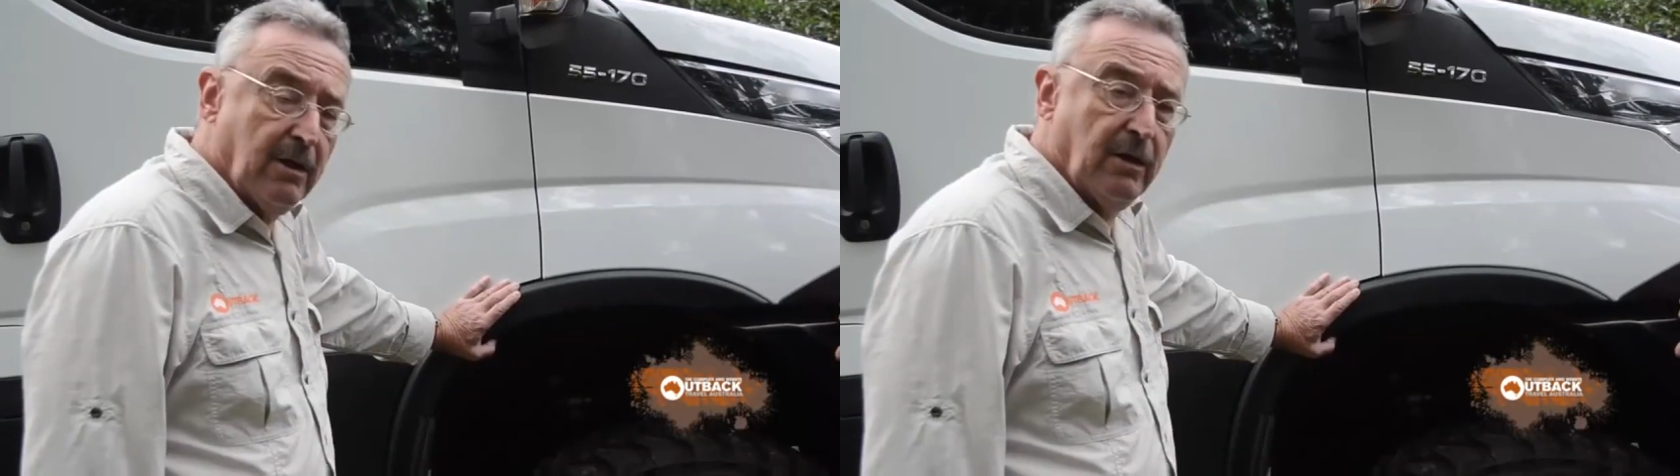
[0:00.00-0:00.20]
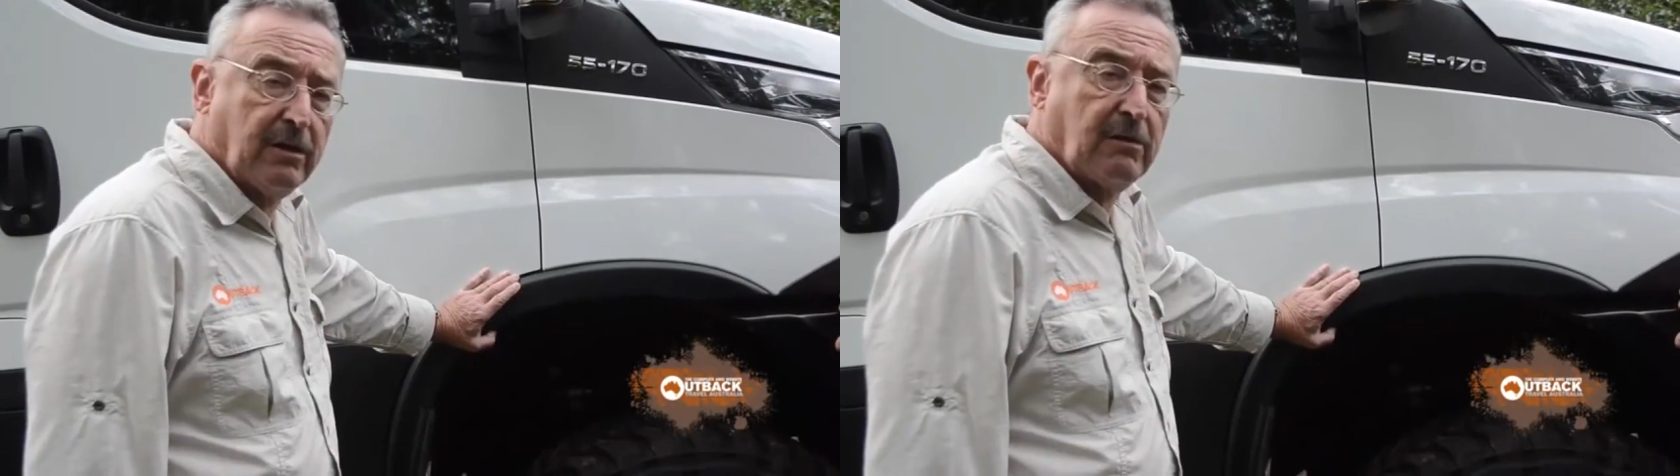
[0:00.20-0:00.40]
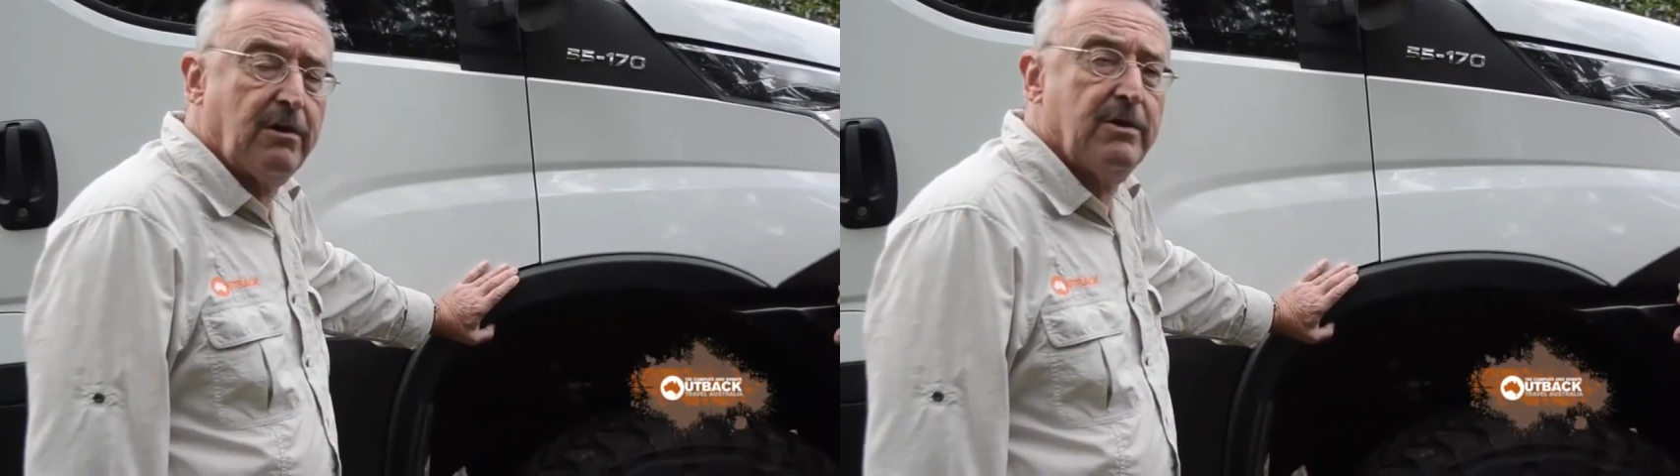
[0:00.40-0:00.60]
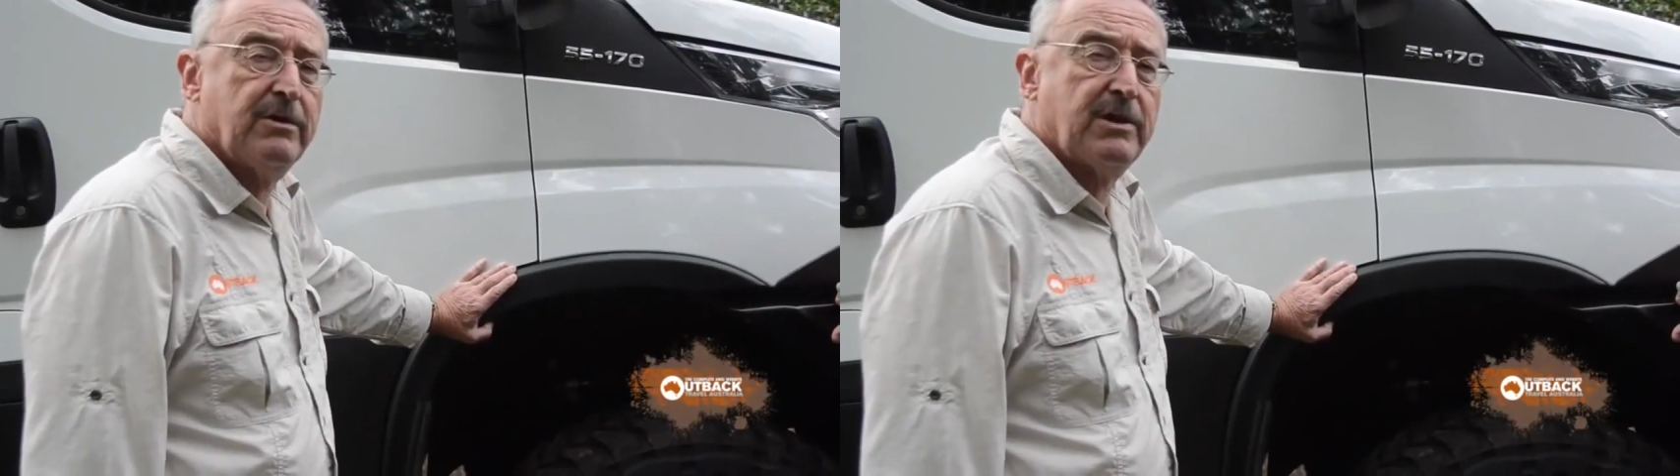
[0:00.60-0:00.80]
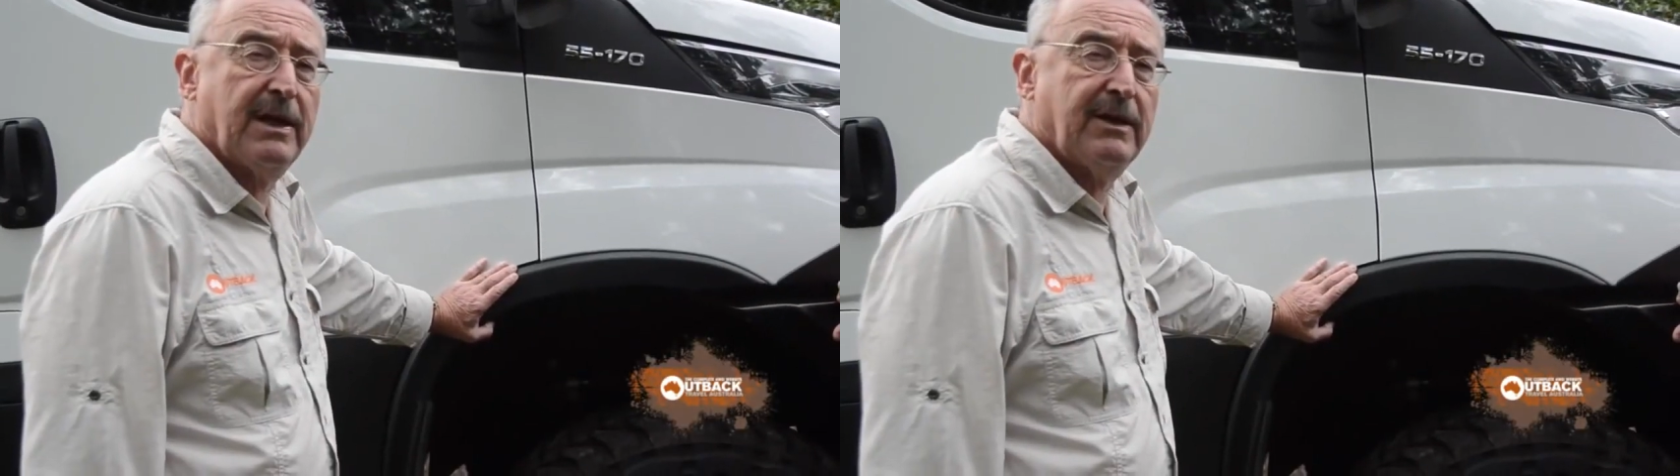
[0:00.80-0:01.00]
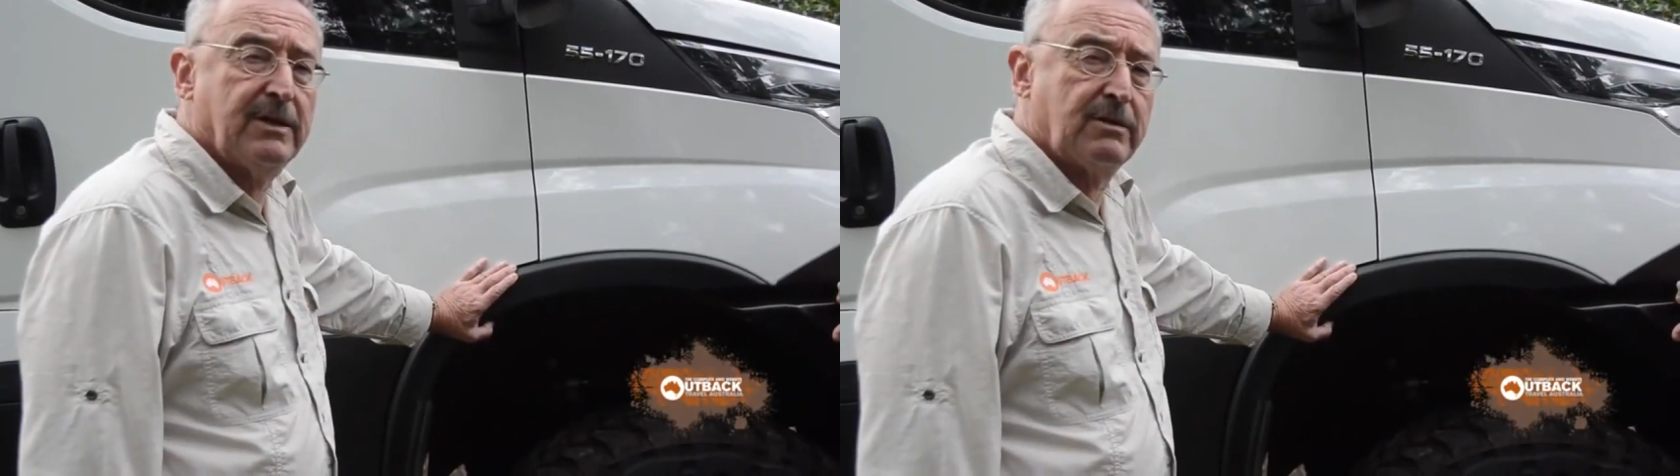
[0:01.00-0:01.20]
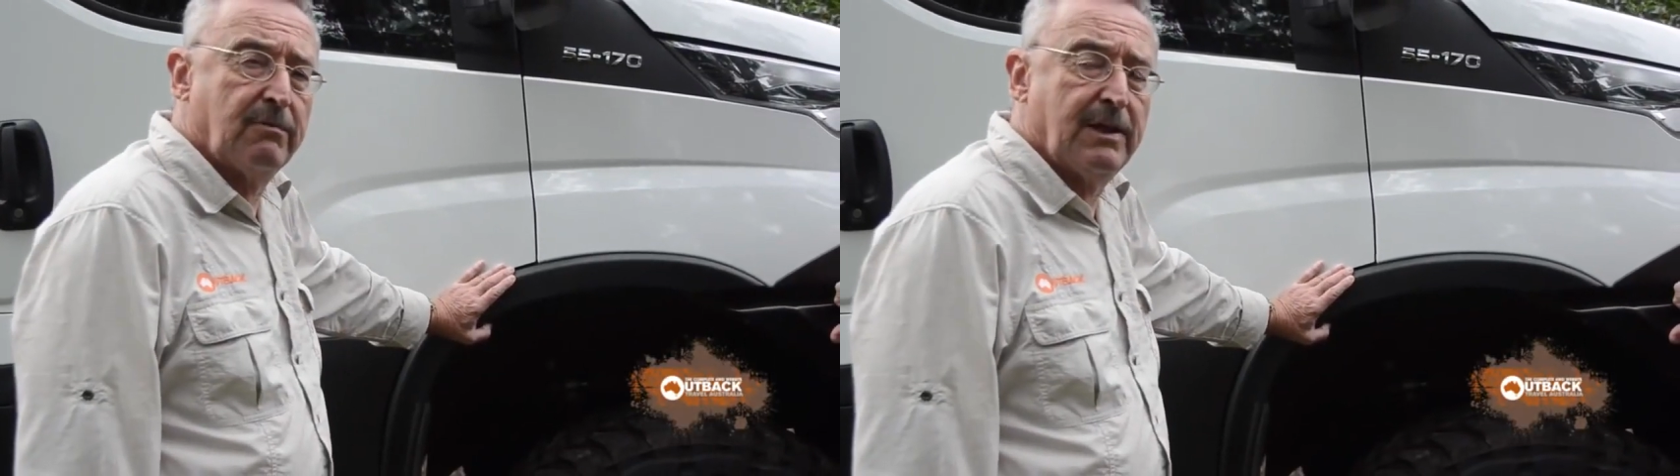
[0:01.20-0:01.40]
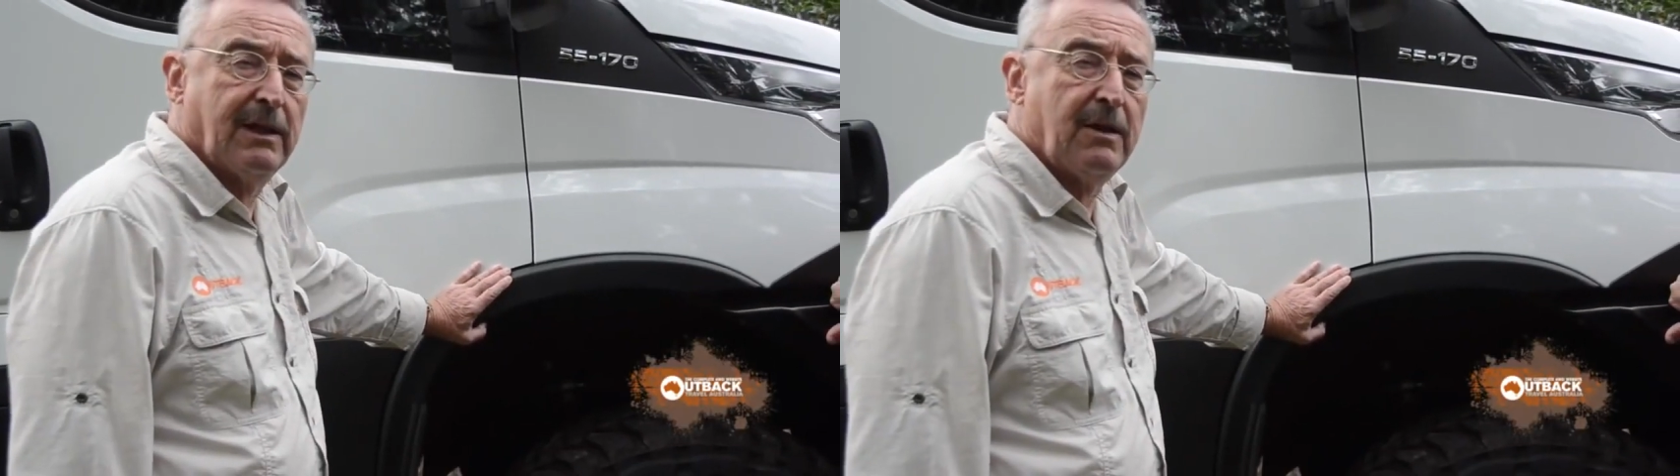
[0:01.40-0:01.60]
Earthcruiser is
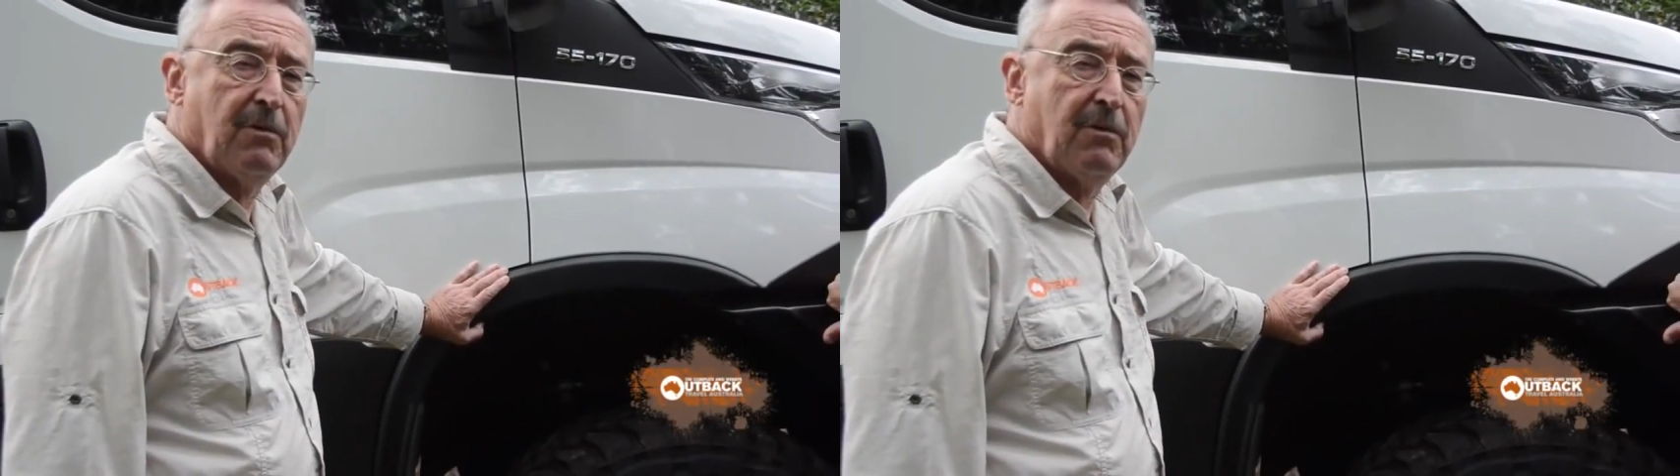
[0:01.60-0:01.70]
really